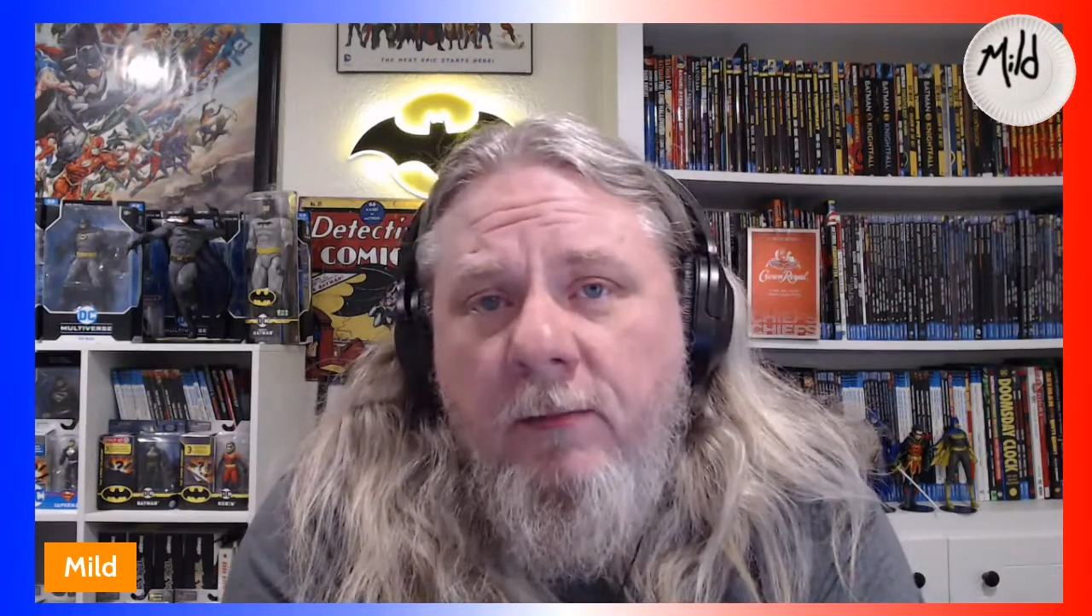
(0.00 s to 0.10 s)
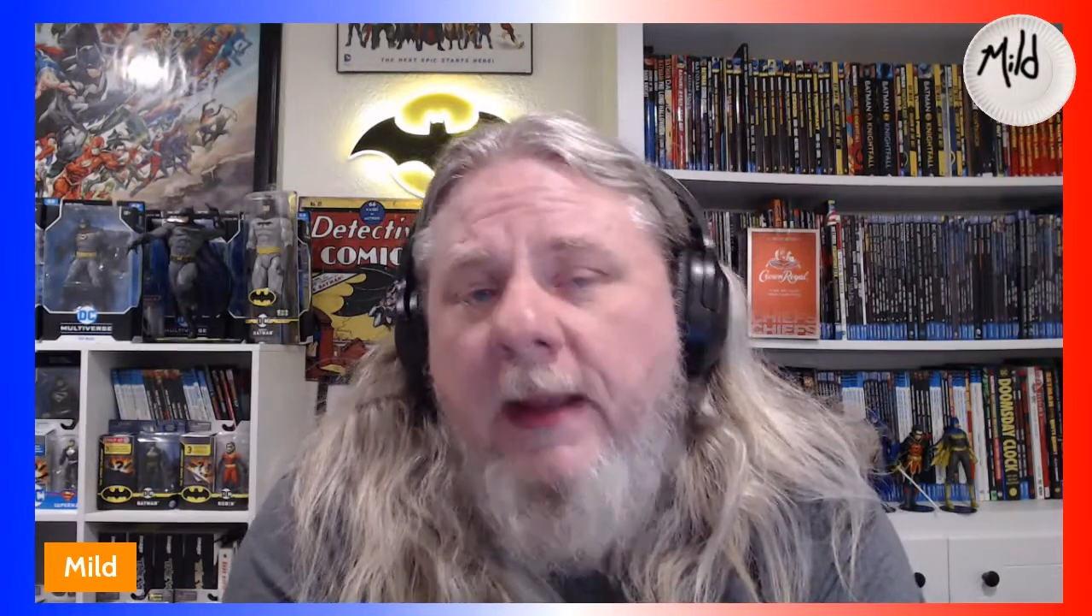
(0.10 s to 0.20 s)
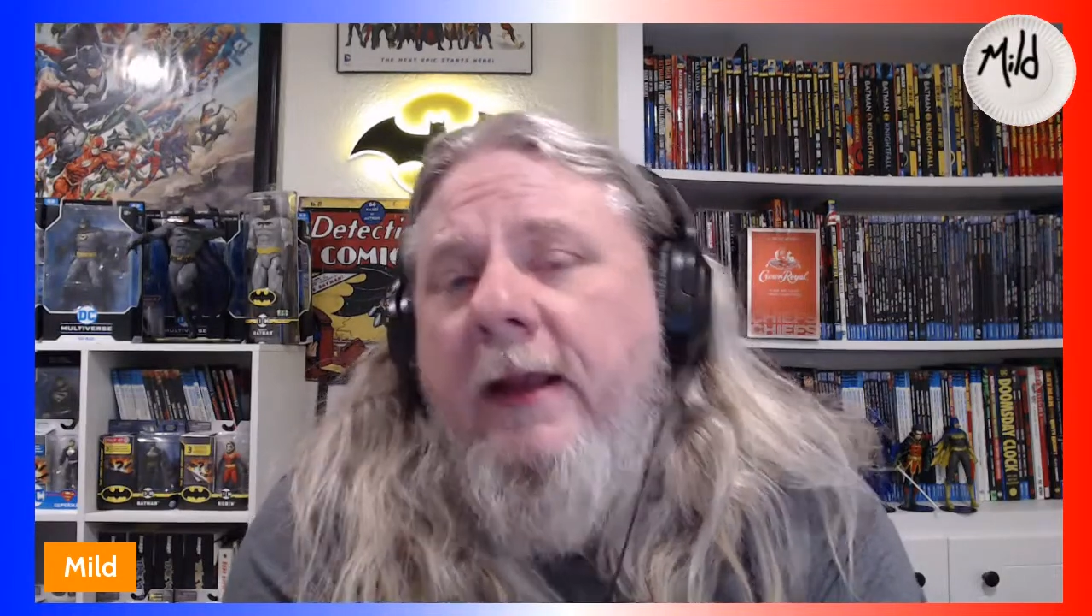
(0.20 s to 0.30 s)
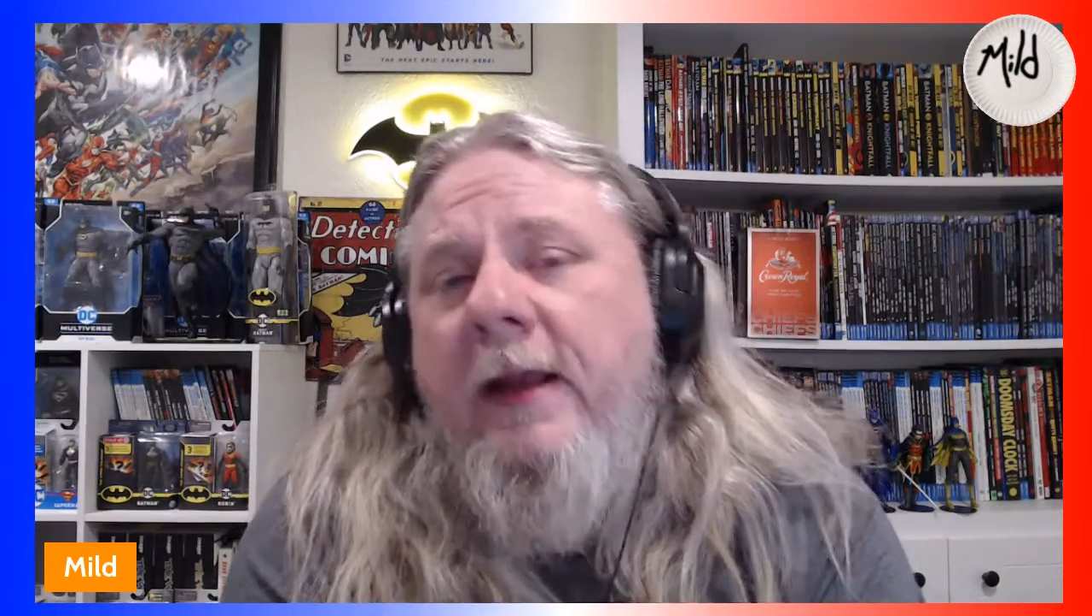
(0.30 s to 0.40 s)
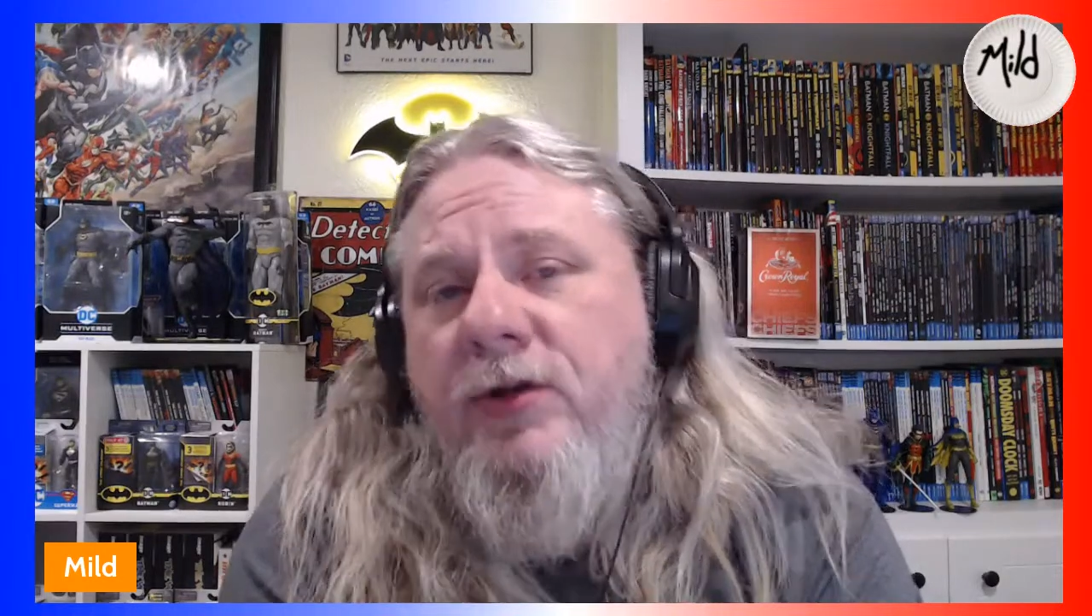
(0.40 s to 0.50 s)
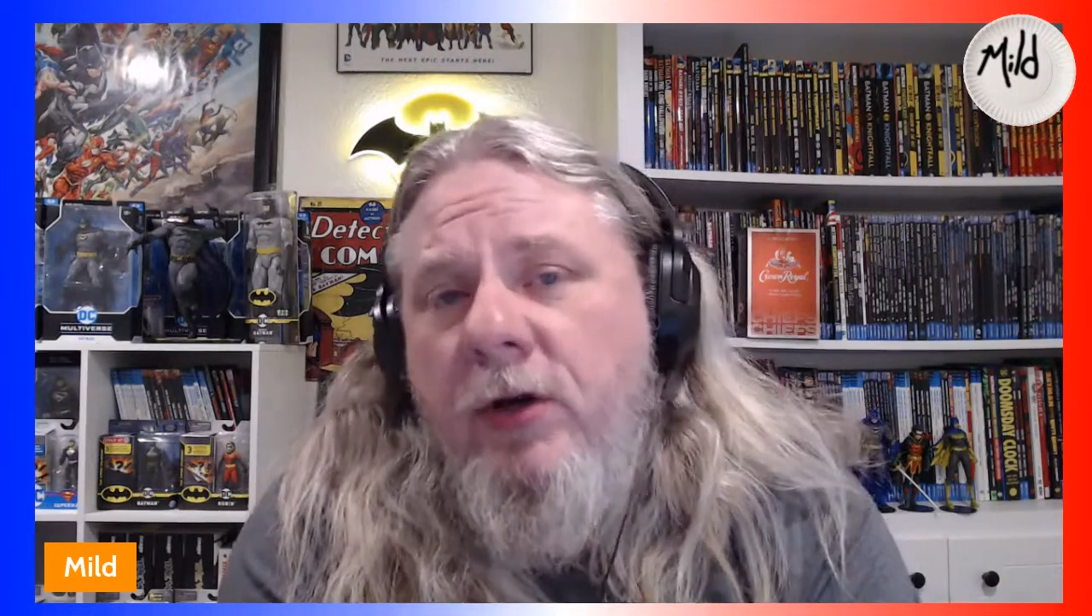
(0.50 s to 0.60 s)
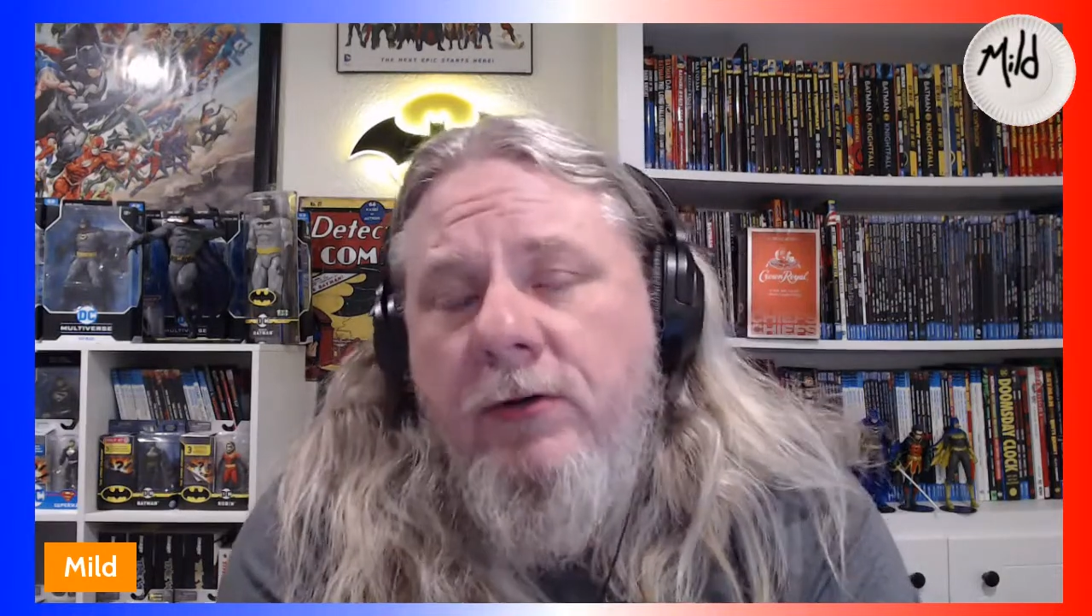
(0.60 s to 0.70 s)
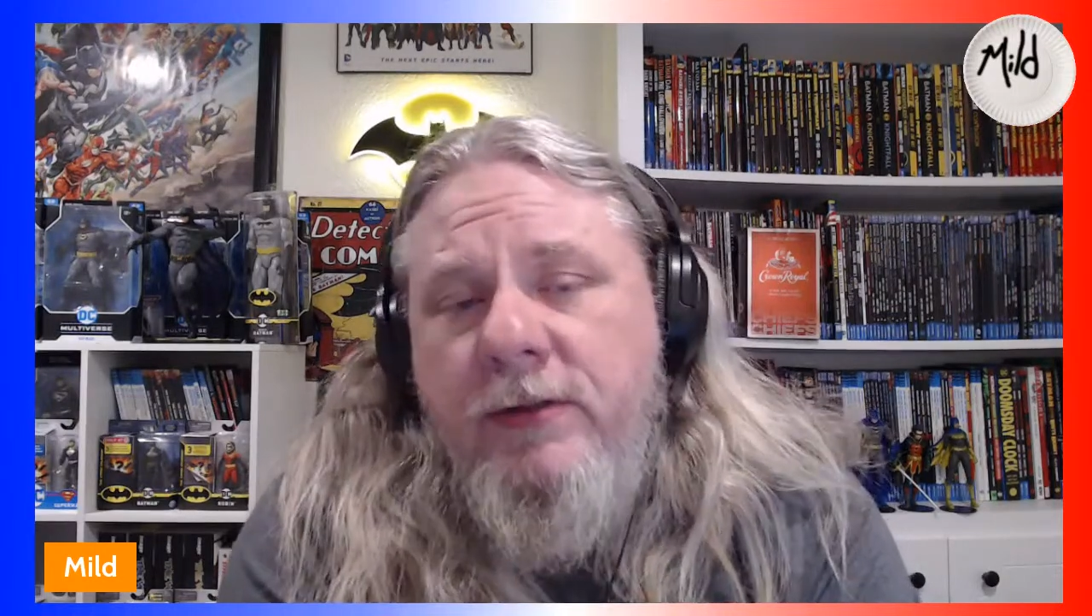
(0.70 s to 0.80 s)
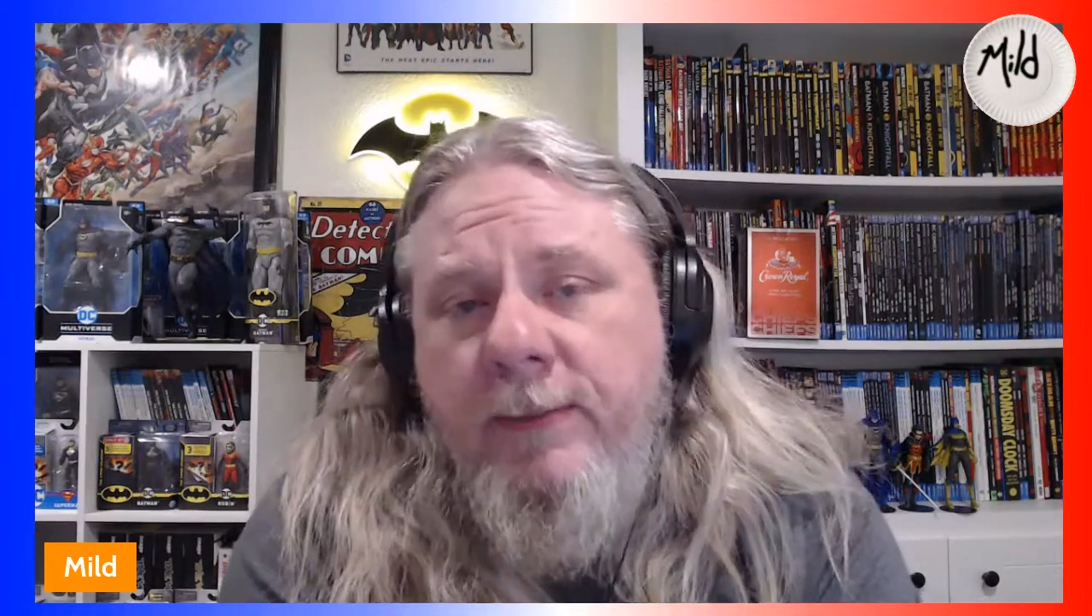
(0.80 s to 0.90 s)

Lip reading: making jokes